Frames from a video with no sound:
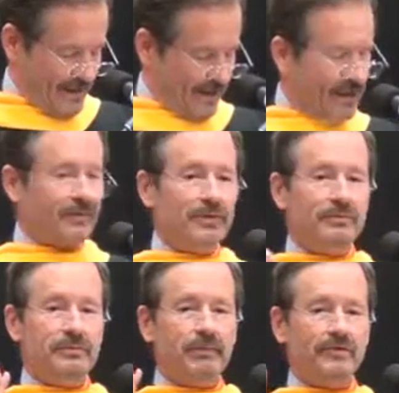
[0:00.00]
Okay,
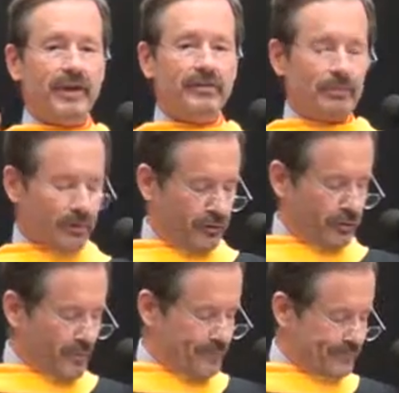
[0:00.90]
advice number
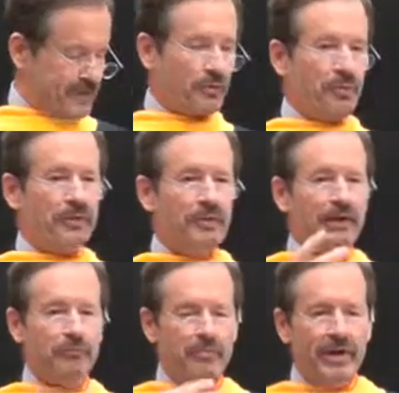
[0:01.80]
2. The
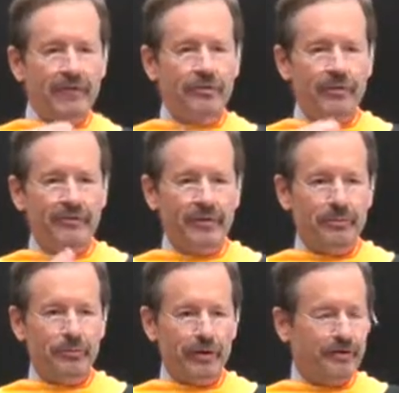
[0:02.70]
remaining 3 are
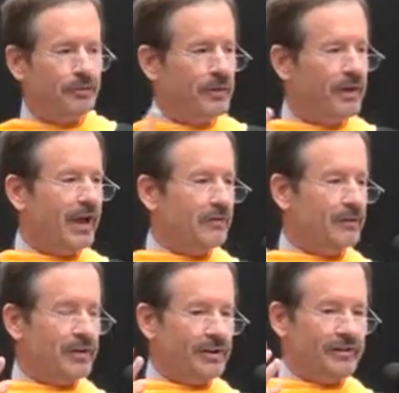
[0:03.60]
very brief, so we're not
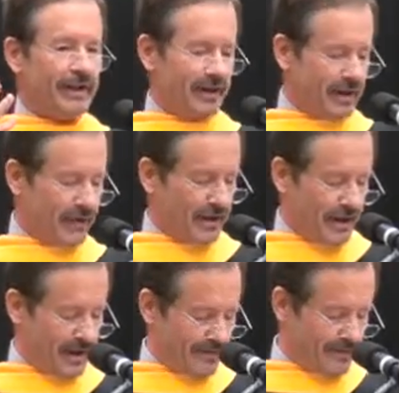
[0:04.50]
really going to take an hour and a
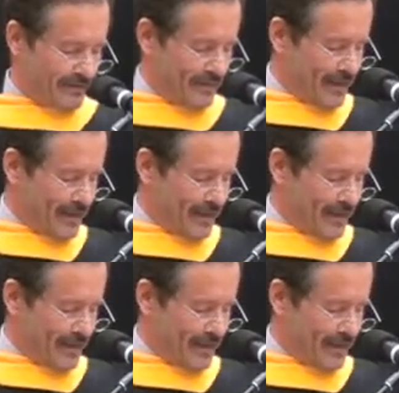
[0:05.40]
half.